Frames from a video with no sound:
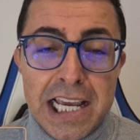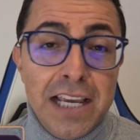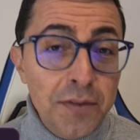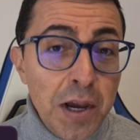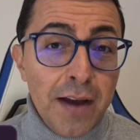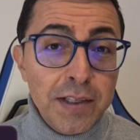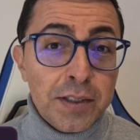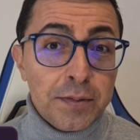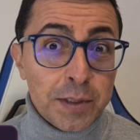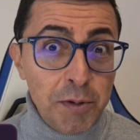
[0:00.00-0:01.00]
If you haven't
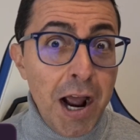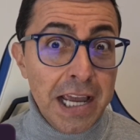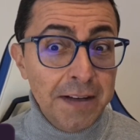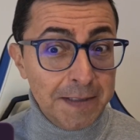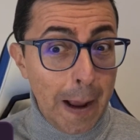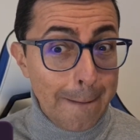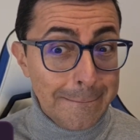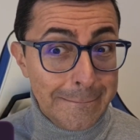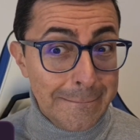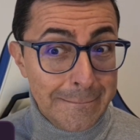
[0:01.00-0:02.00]
subscribed,
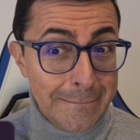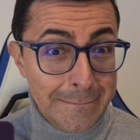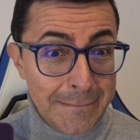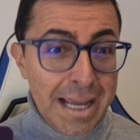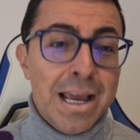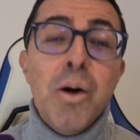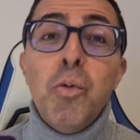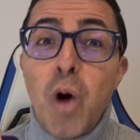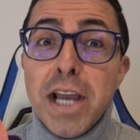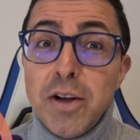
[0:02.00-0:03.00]
why